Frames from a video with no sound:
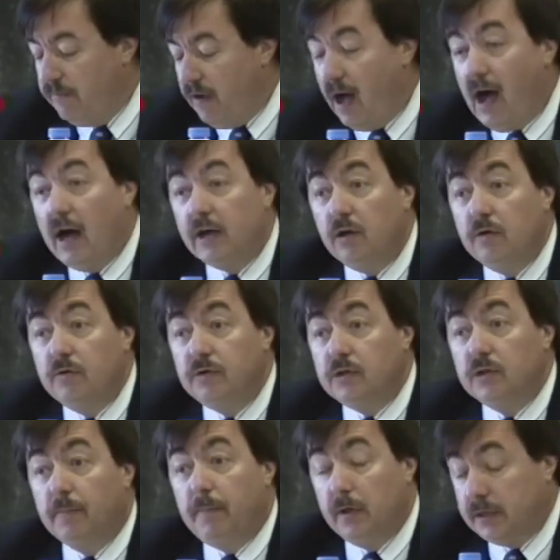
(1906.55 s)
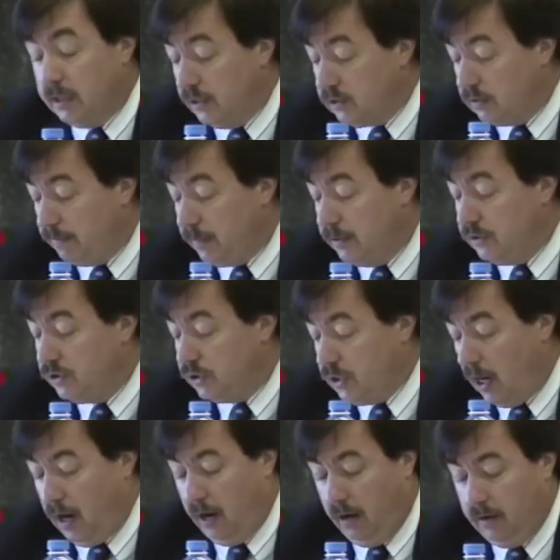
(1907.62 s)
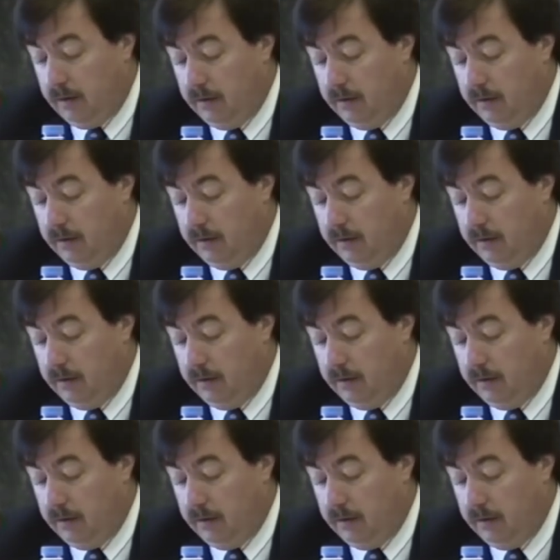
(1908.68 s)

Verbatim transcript: values the participants share.